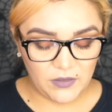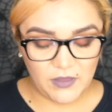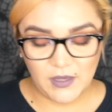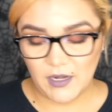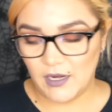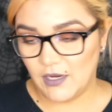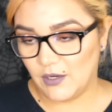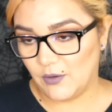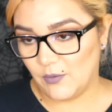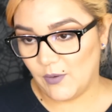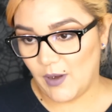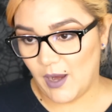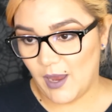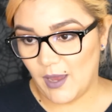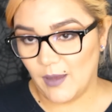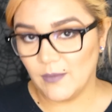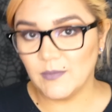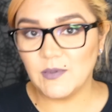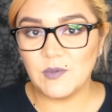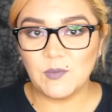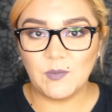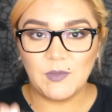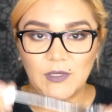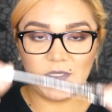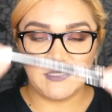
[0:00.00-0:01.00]
that I
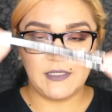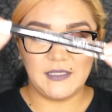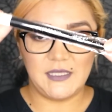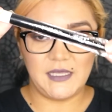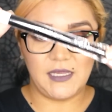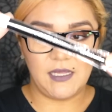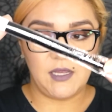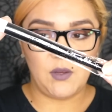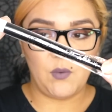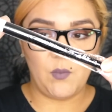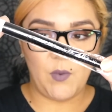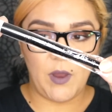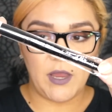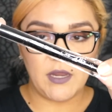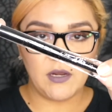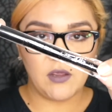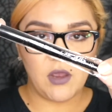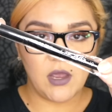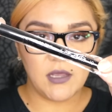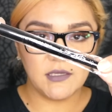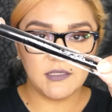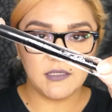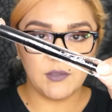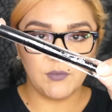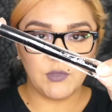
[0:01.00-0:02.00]
grabbed, was the Wayne
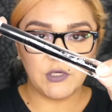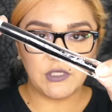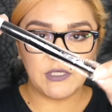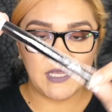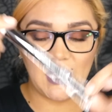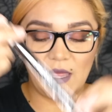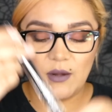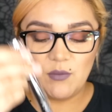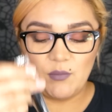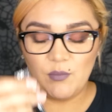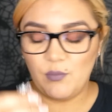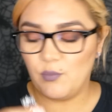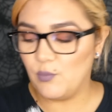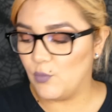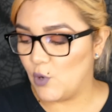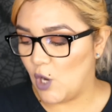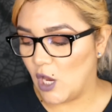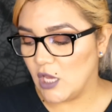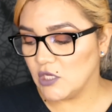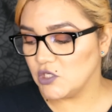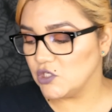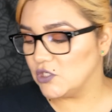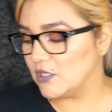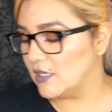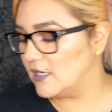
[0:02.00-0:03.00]
Goss number 10
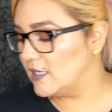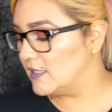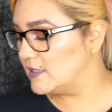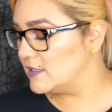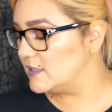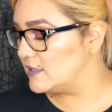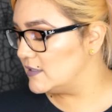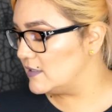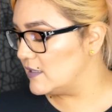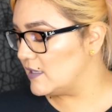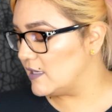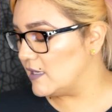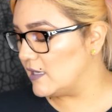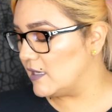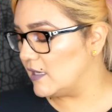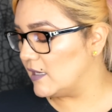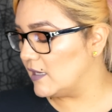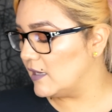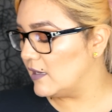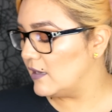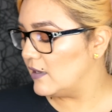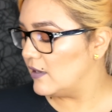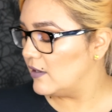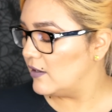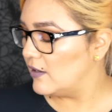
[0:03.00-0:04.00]
brush, and it's the